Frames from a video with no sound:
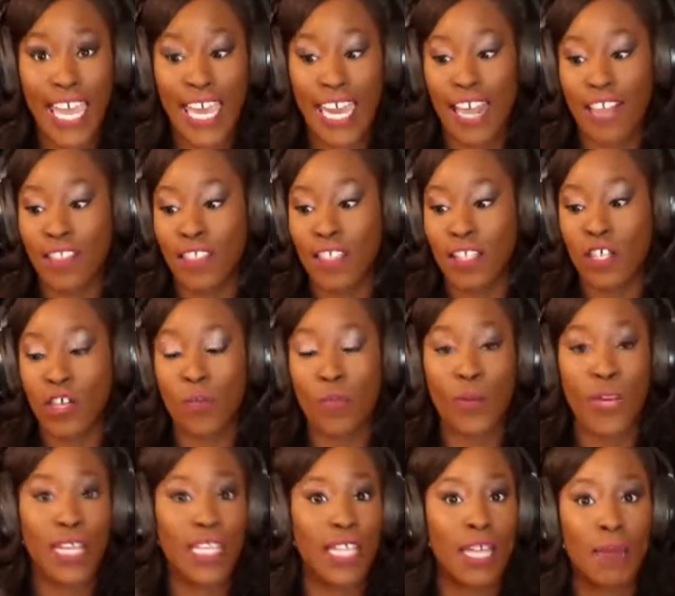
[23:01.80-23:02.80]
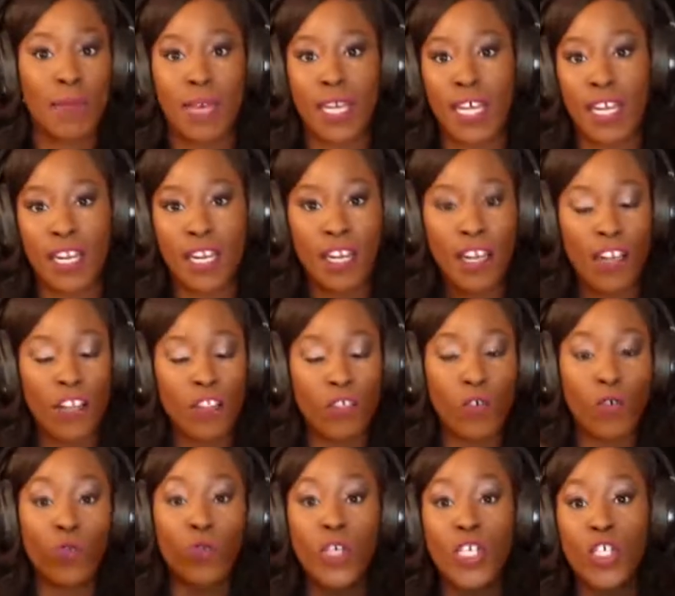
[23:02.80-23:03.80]
and you're bringing them in
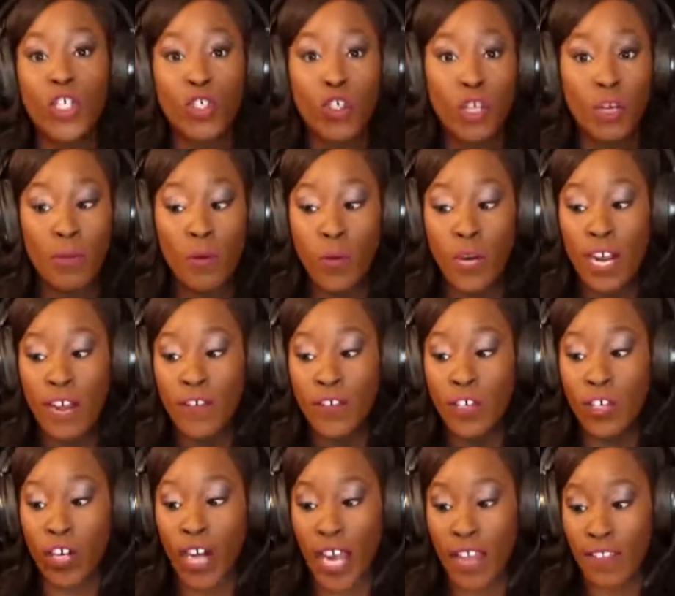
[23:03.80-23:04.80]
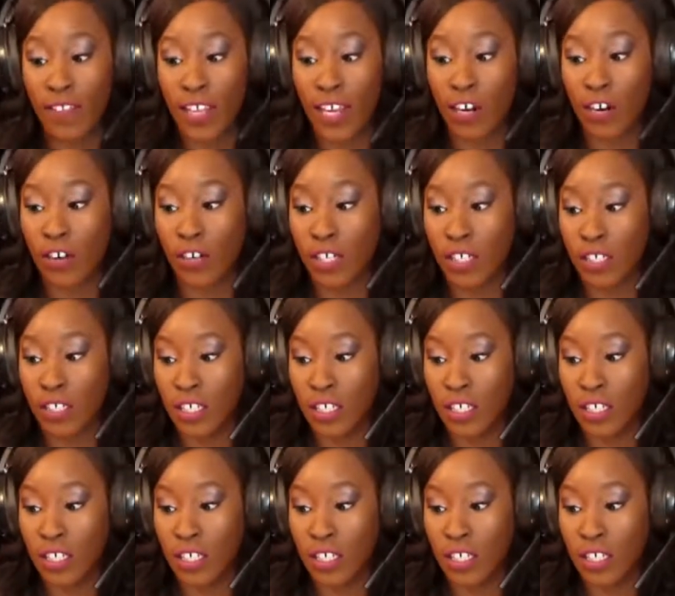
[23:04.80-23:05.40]
through Restream or whatever, and they're,